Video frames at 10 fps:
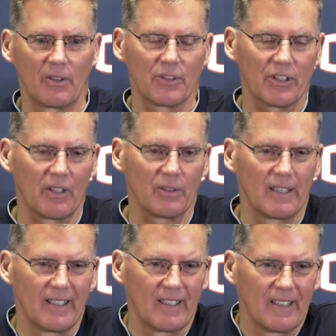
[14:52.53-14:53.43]
So,
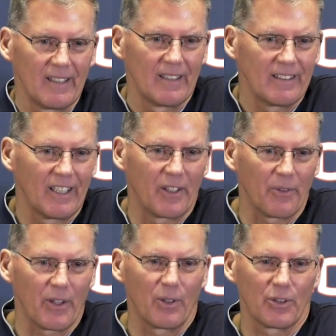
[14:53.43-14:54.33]

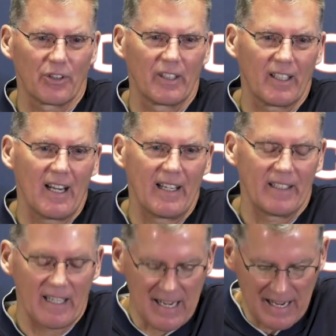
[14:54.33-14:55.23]
those are the kind
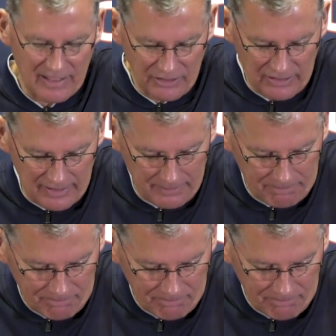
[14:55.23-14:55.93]
of guys that